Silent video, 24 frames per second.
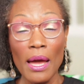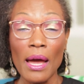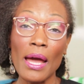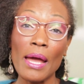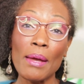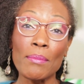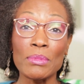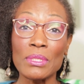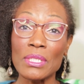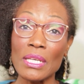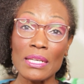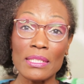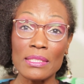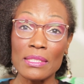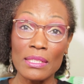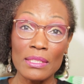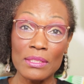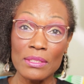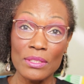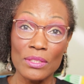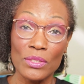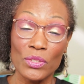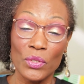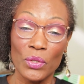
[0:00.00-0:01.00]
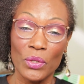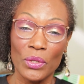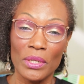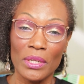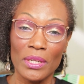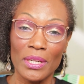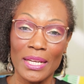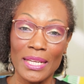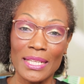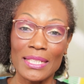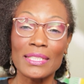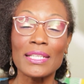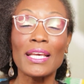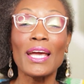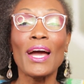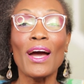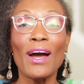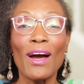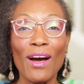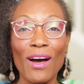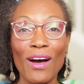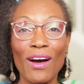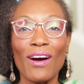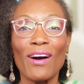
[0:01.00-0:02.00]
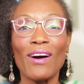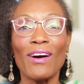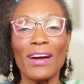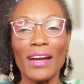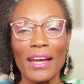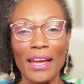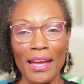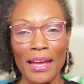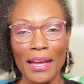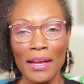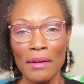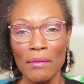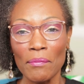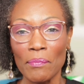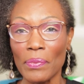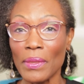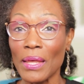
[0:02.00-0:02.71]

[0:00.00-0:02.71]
I'm Zezel's daughter. He said, oh, okay.